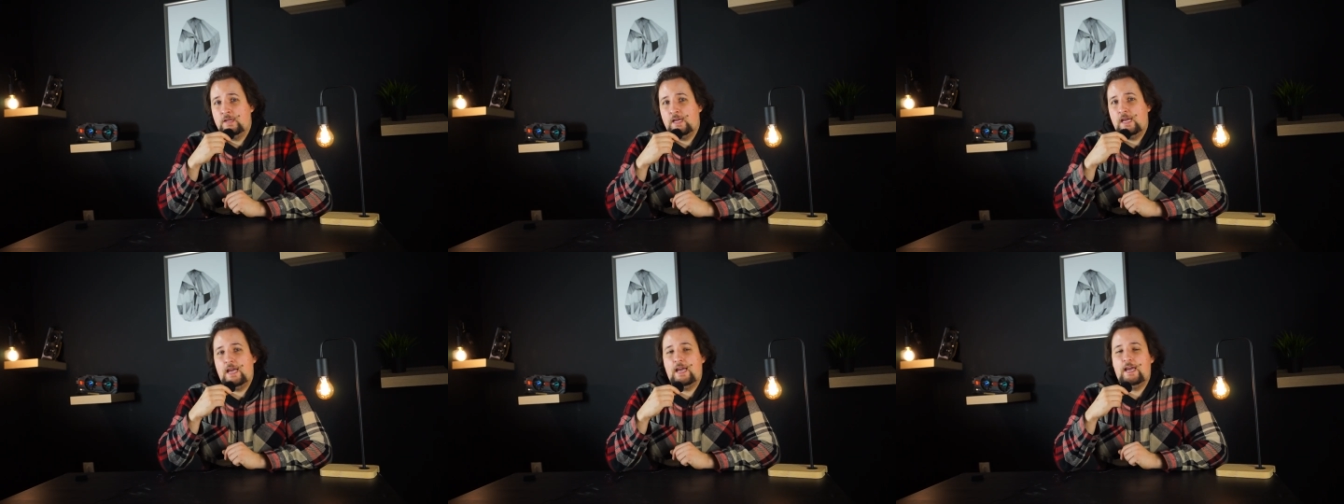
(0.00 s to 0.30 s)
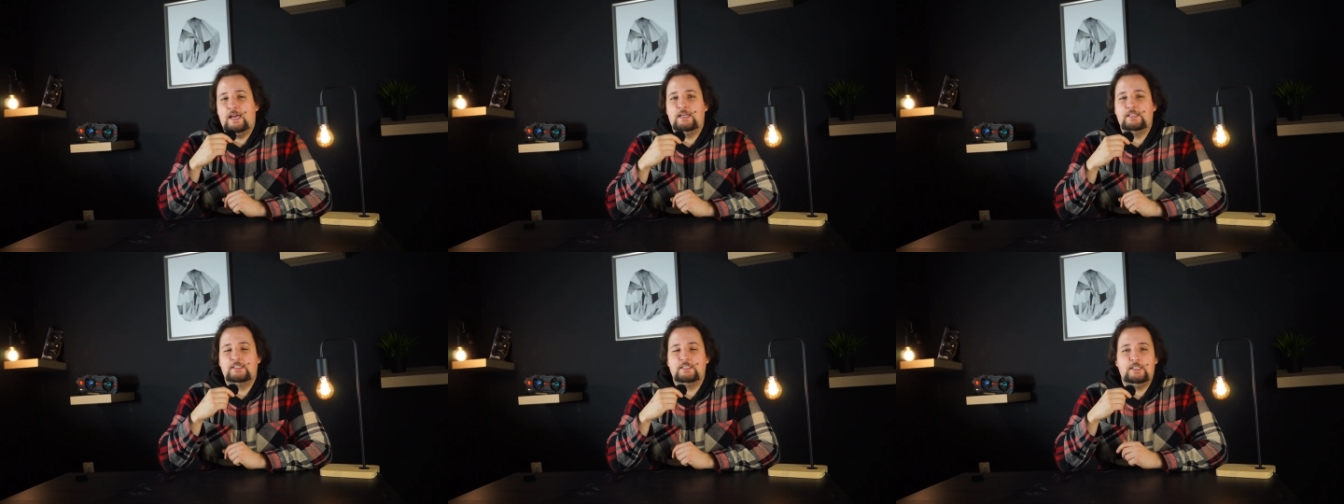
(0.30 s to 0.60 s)

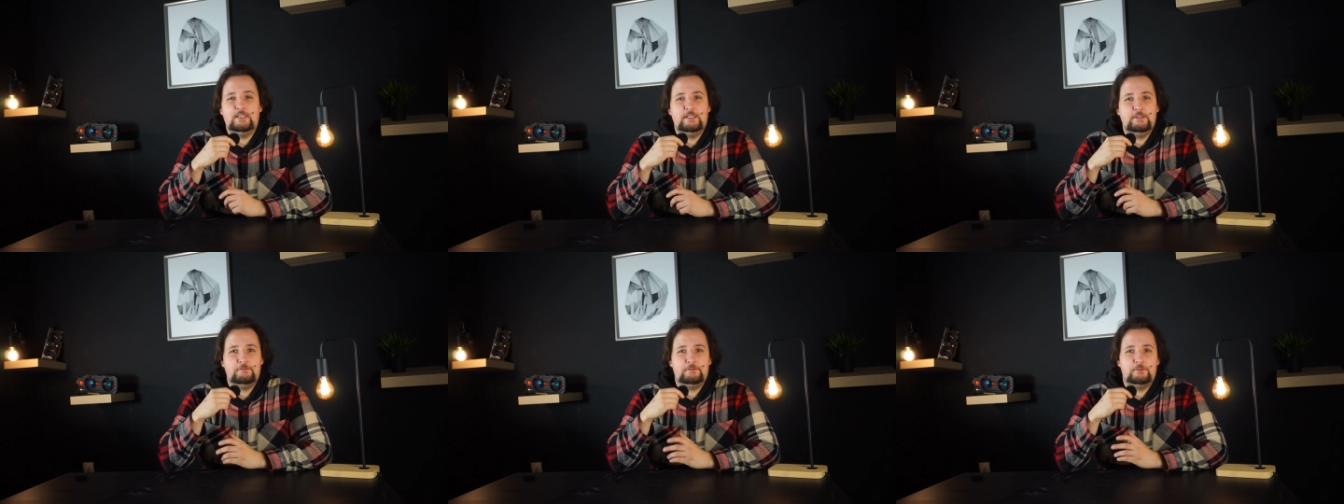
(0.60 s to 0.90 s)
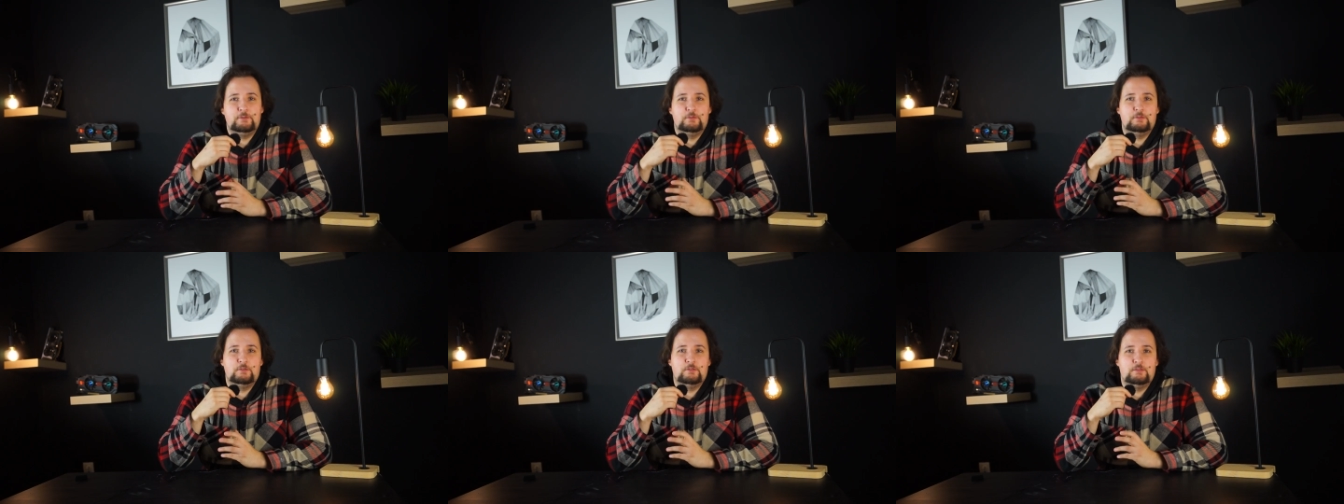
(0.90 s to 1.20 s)
and if
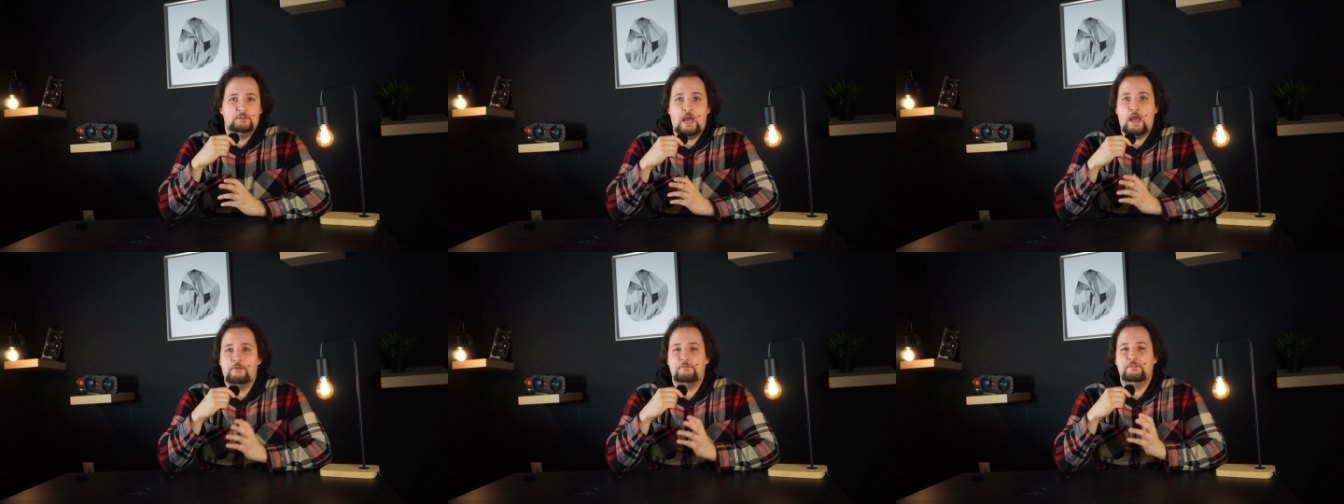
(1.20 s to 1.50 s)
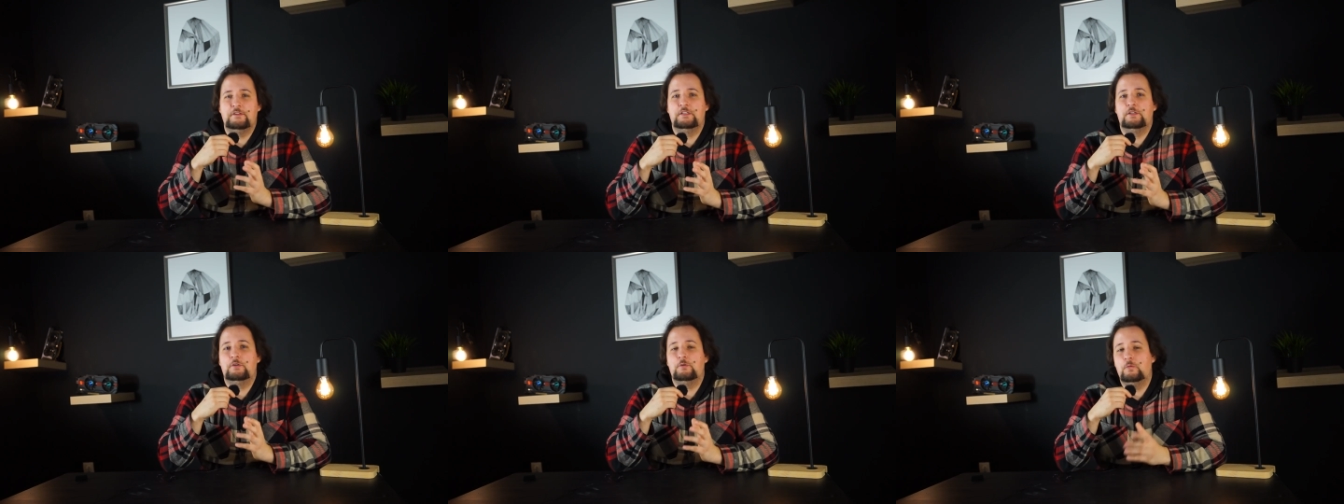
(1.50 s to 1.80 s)
you have
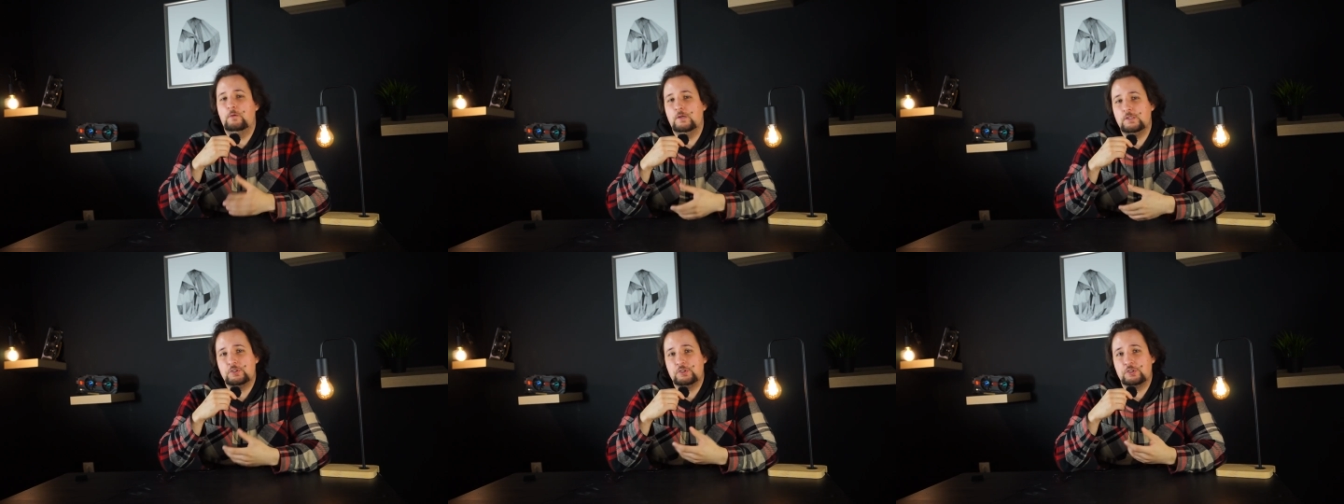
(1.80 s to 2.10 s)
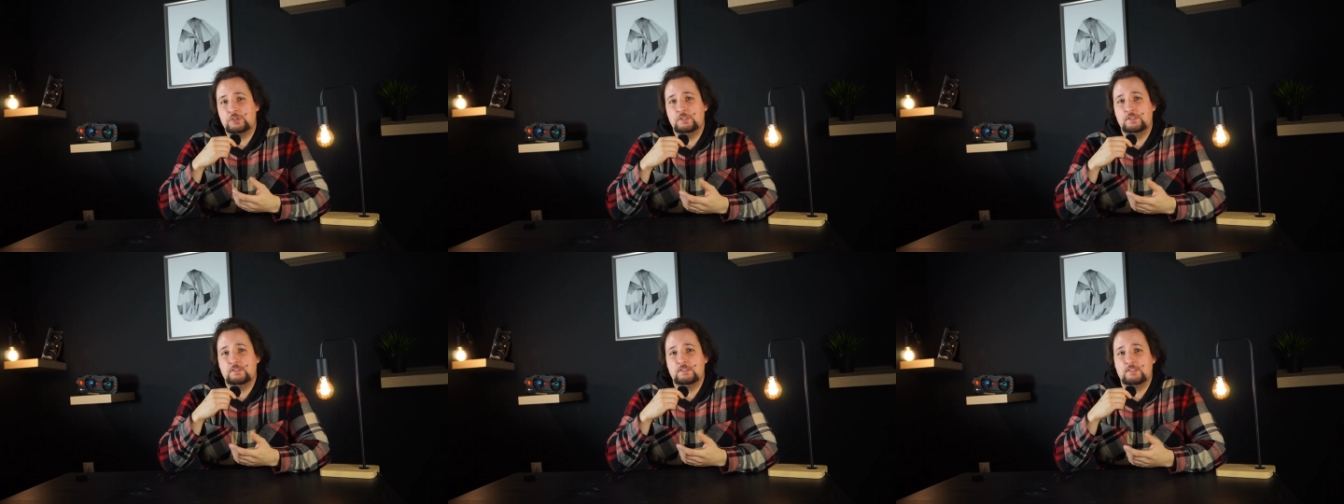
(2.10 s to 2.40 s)
any
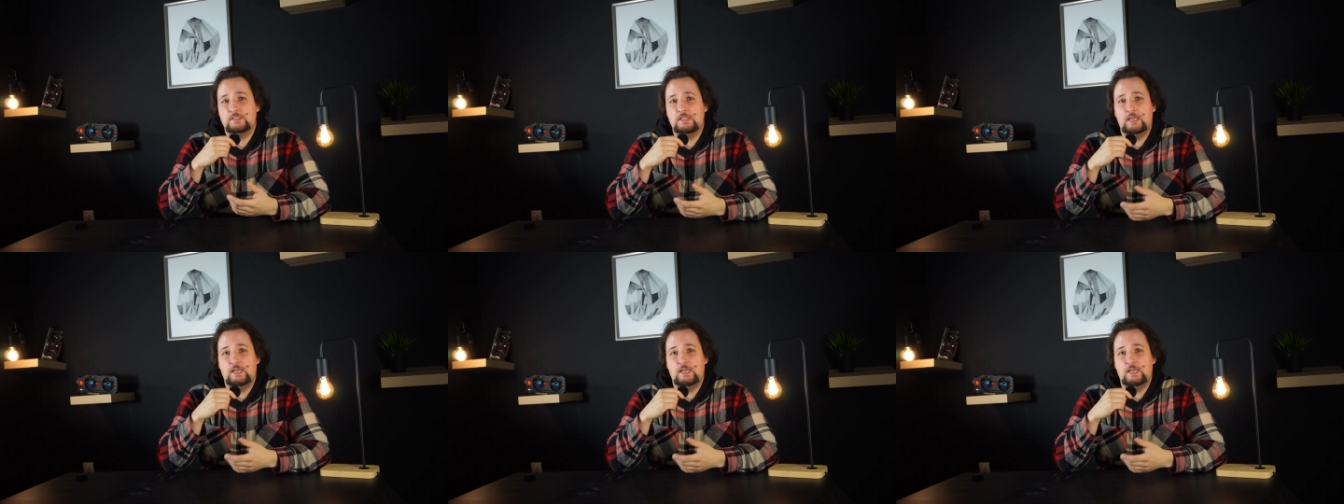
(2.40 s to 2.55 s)
questions,